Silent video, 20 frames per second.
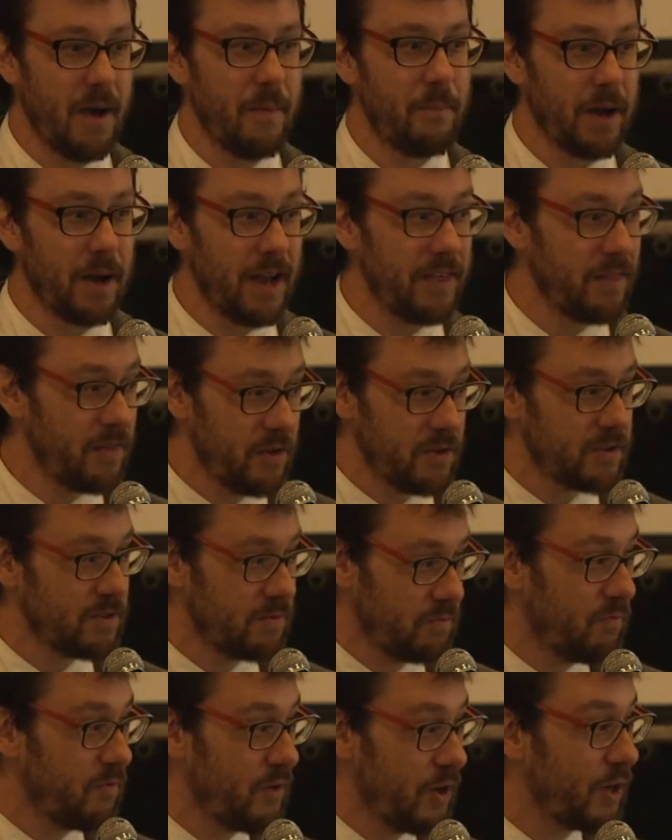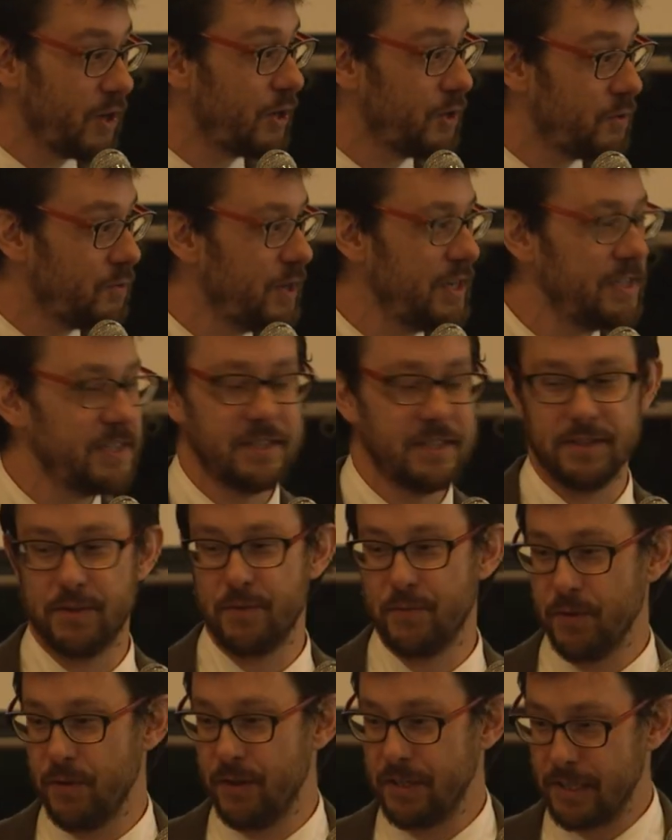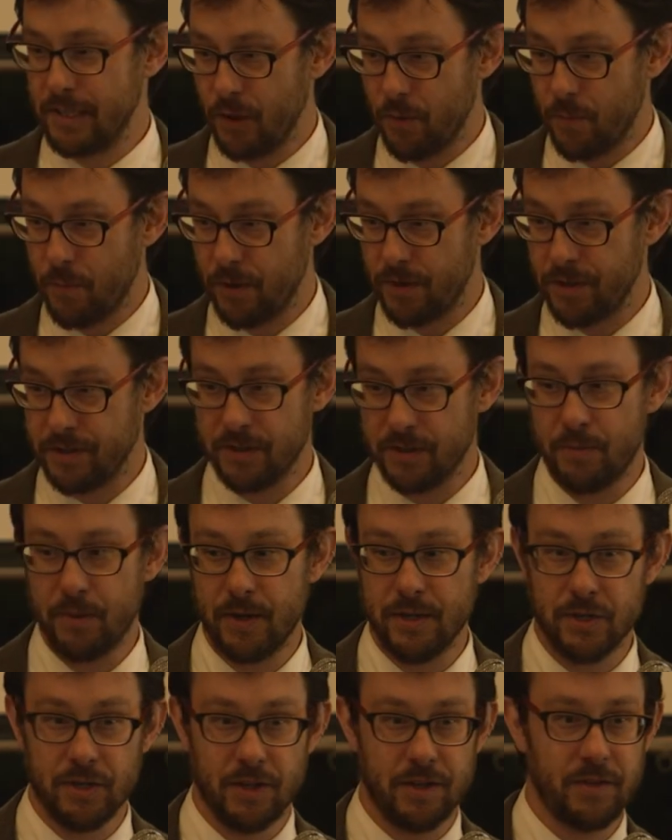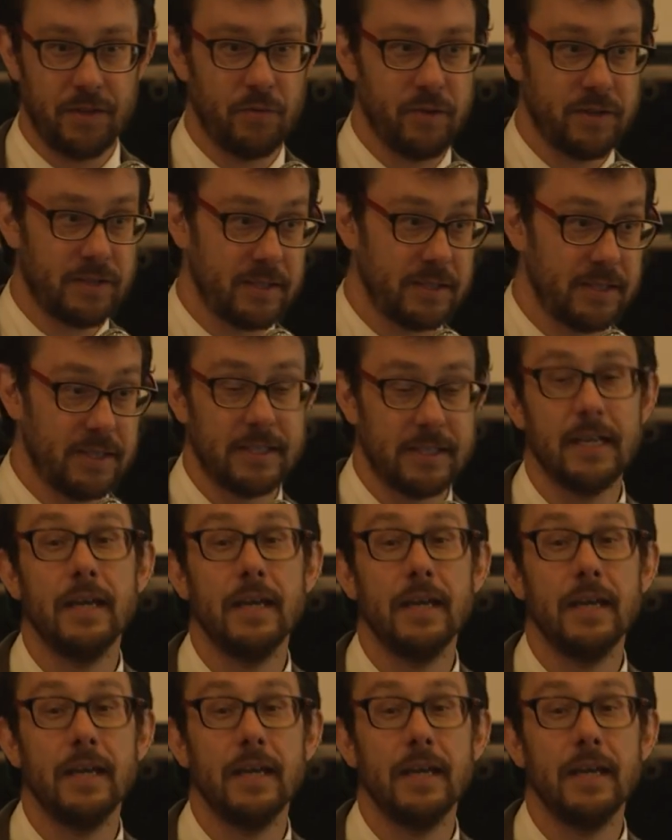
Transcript: But I, there's very good reasons for this low participation in the resistance.